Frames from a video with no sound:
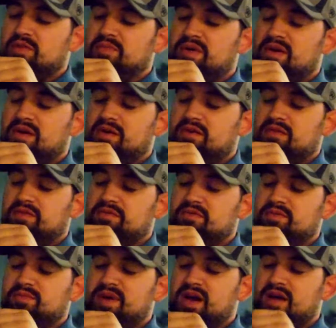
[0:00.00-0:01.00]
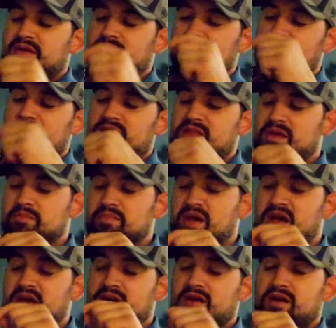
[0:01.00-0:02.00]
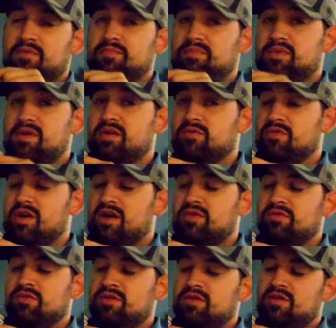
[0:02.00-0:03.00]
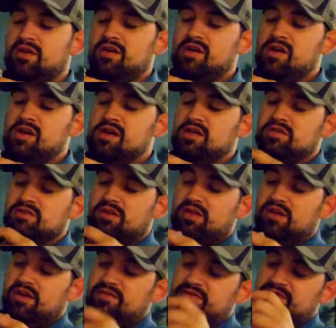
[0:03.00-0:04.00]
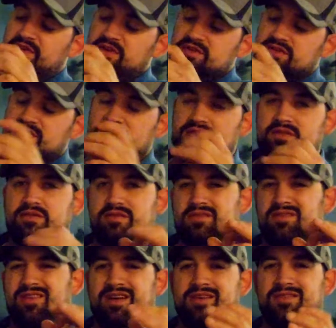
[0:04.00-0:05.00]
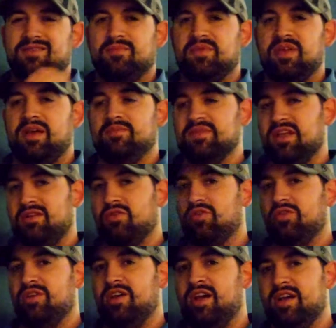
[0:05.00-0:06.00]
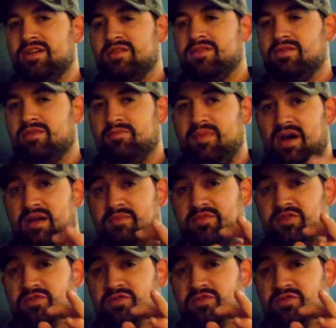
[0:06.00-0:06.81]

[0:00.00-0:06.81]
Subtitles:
the bottom and then back up and around, so that it fills. You know how sometimes on goalie heads the bottom